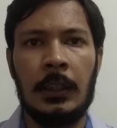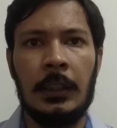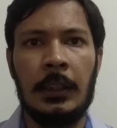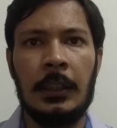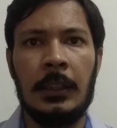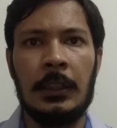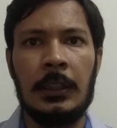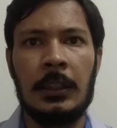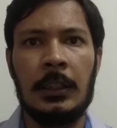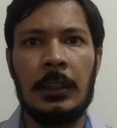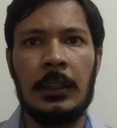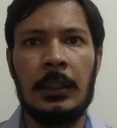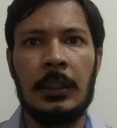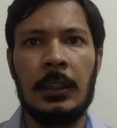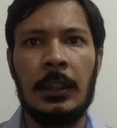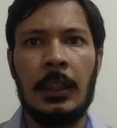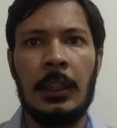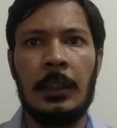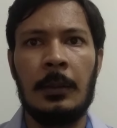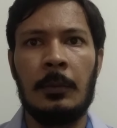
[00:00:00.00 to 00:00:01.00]
In
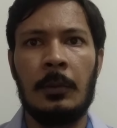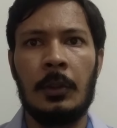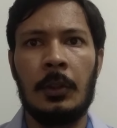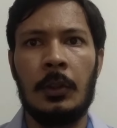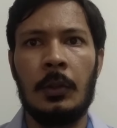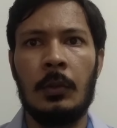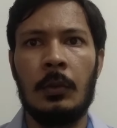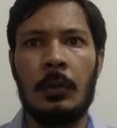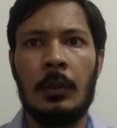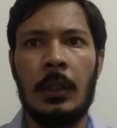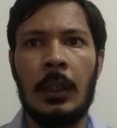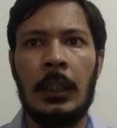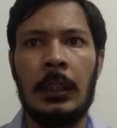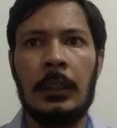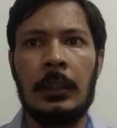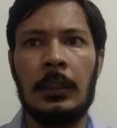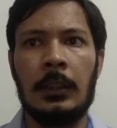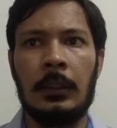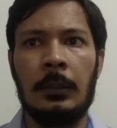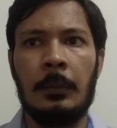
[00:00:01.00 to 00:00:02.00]
CCNA module,
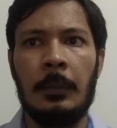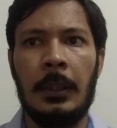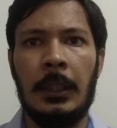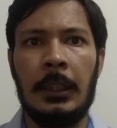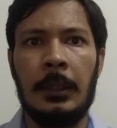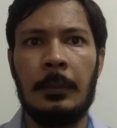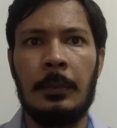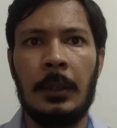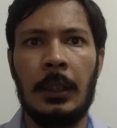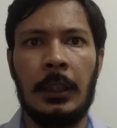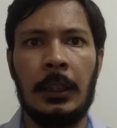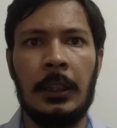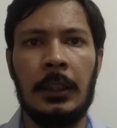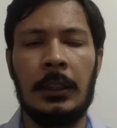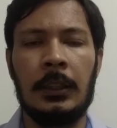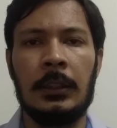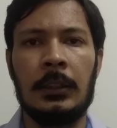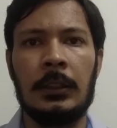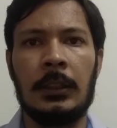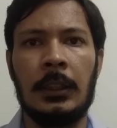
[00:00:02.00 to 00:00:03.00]
I learn many
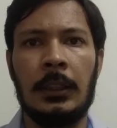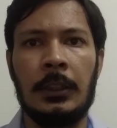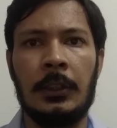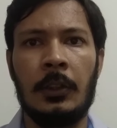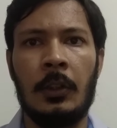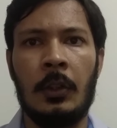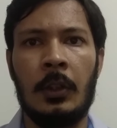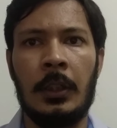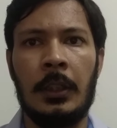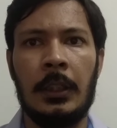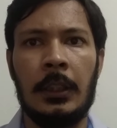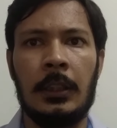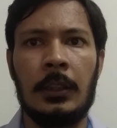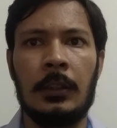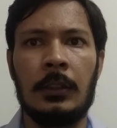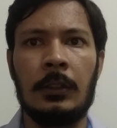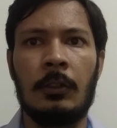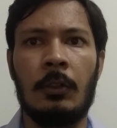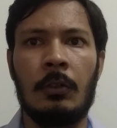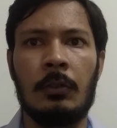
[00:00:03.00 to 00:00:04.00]
practicals and theoretical
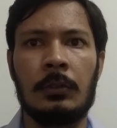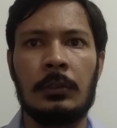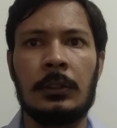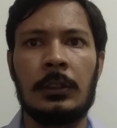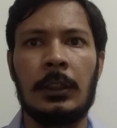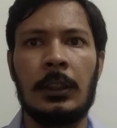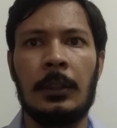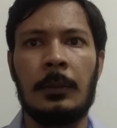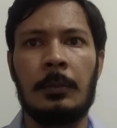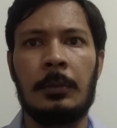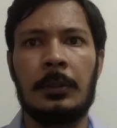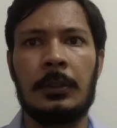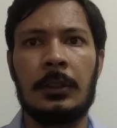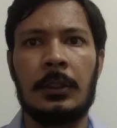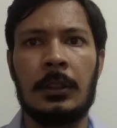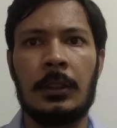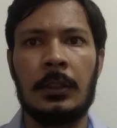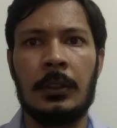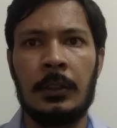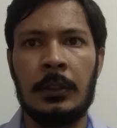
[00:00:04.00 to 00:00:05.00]

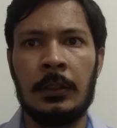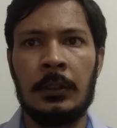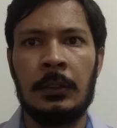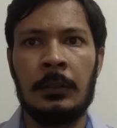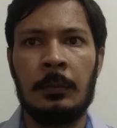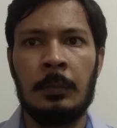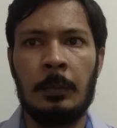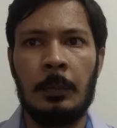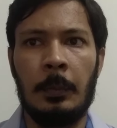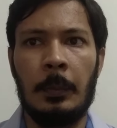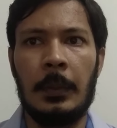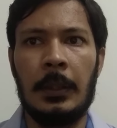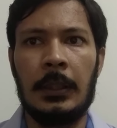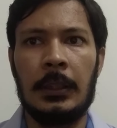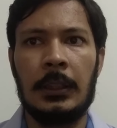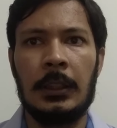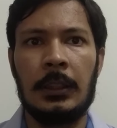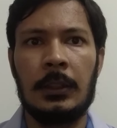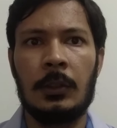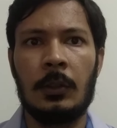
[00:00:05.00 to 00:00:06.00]
concepts,
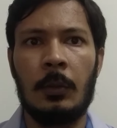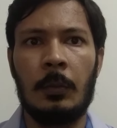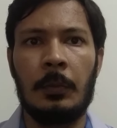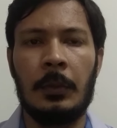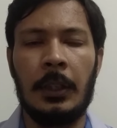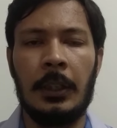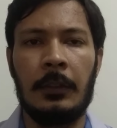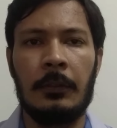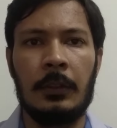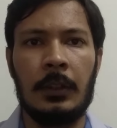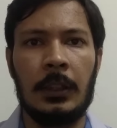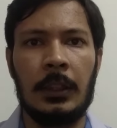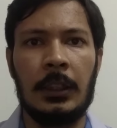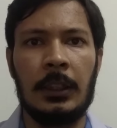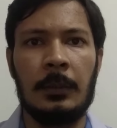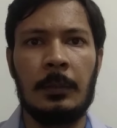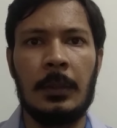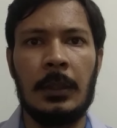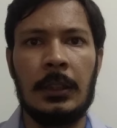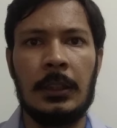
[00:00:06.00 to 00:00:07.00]
basics of
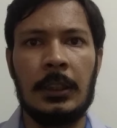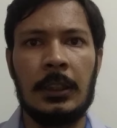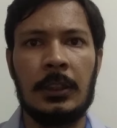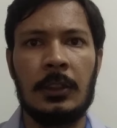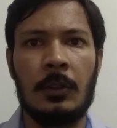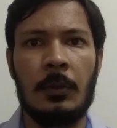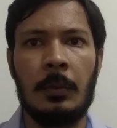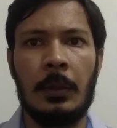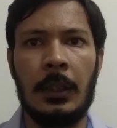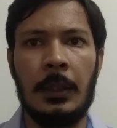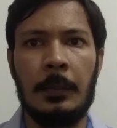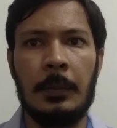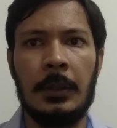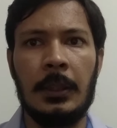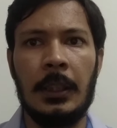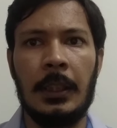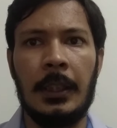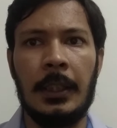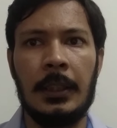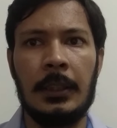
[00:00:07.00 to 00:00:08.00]
networking, basics of IP
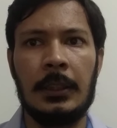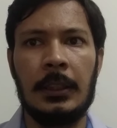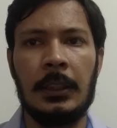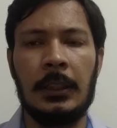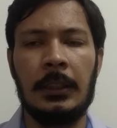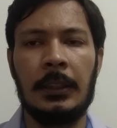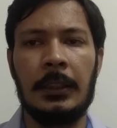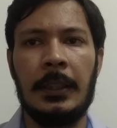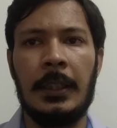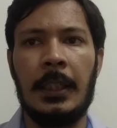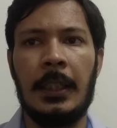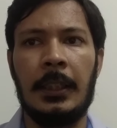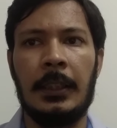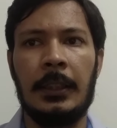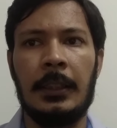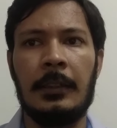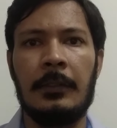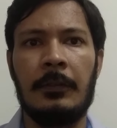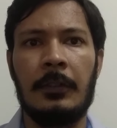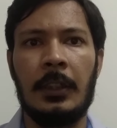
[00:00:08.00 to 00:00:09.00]
addressing,
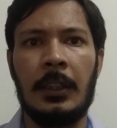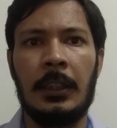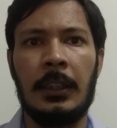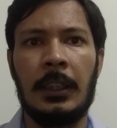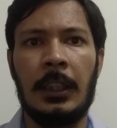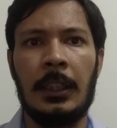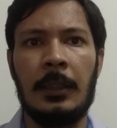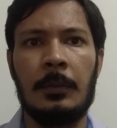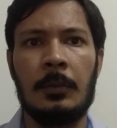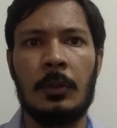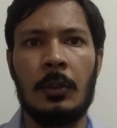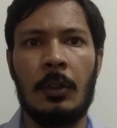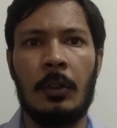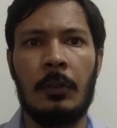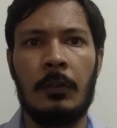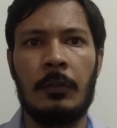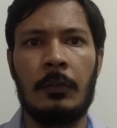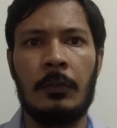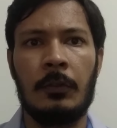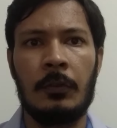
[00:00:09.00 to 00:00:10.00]
then different types
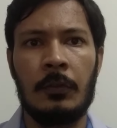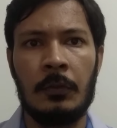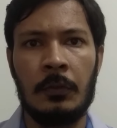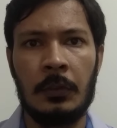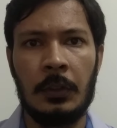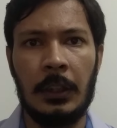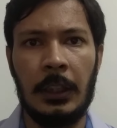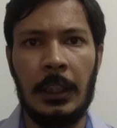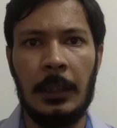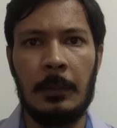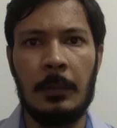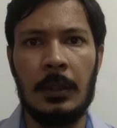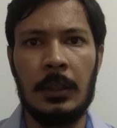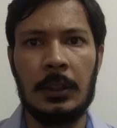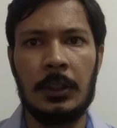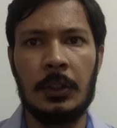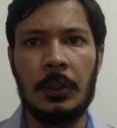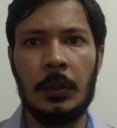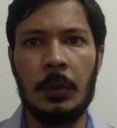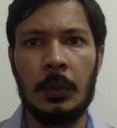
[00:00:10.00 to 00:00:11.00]
of
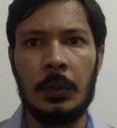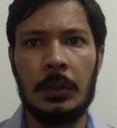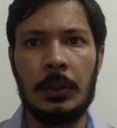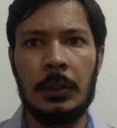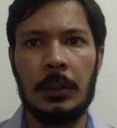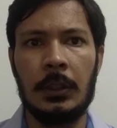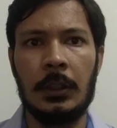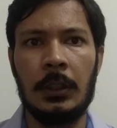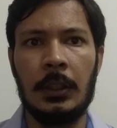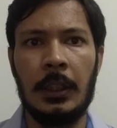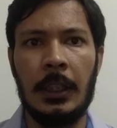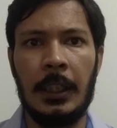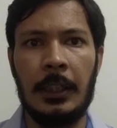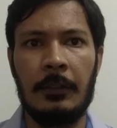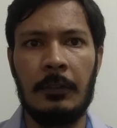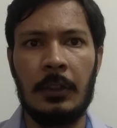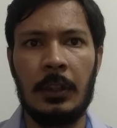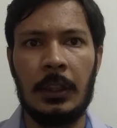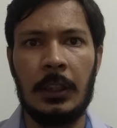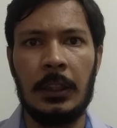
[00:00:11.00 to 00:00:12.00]
cables used in
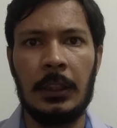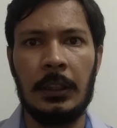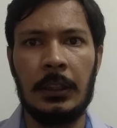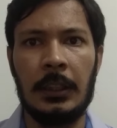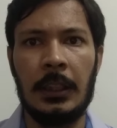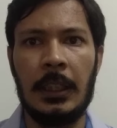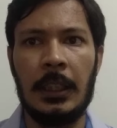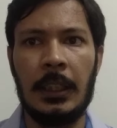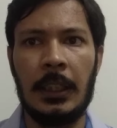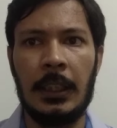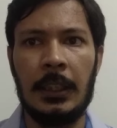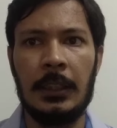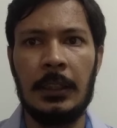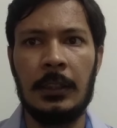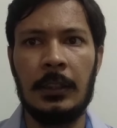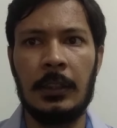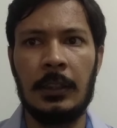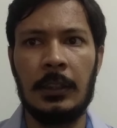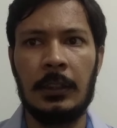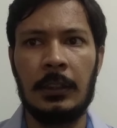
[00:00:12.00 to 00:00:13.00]
networking. Then I
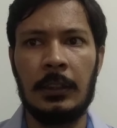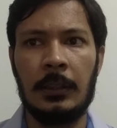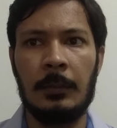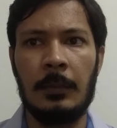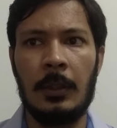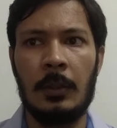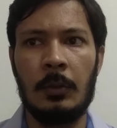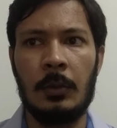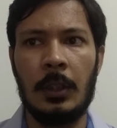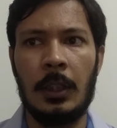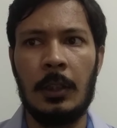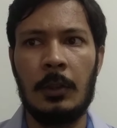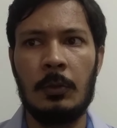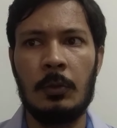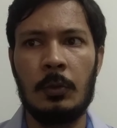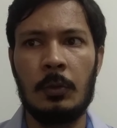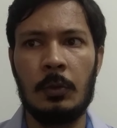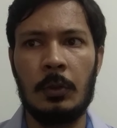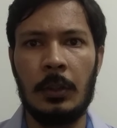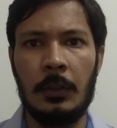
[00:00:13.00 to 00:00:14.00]
learn about how
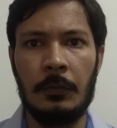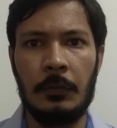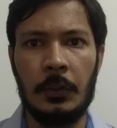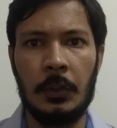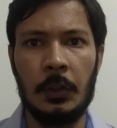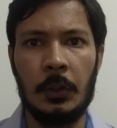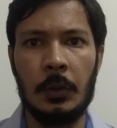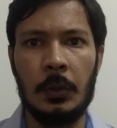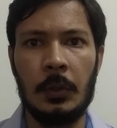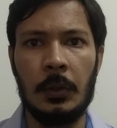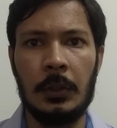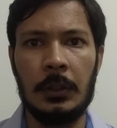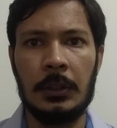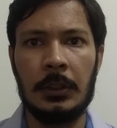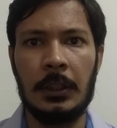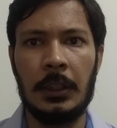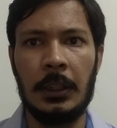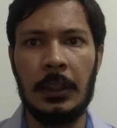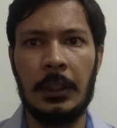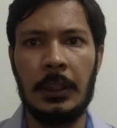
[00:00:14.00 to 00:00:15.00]
to configure
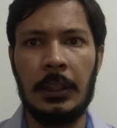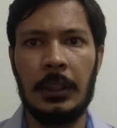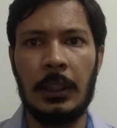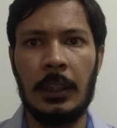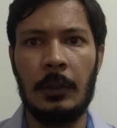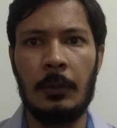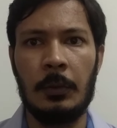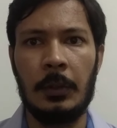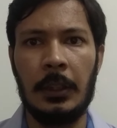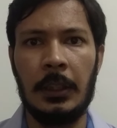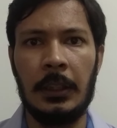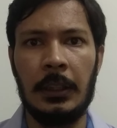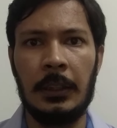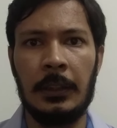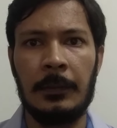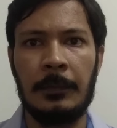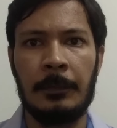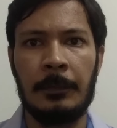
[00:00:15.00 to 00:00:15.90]
static routing